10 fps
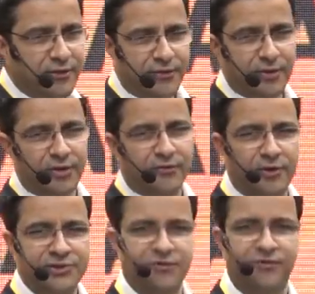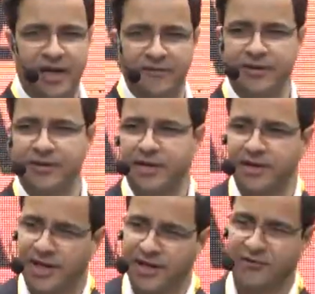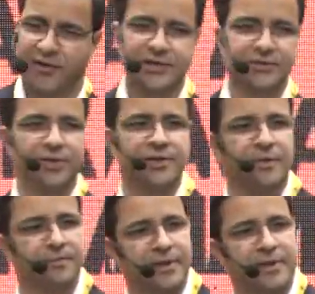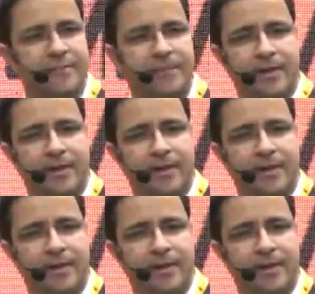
for Fortune 500 and fast-growing company.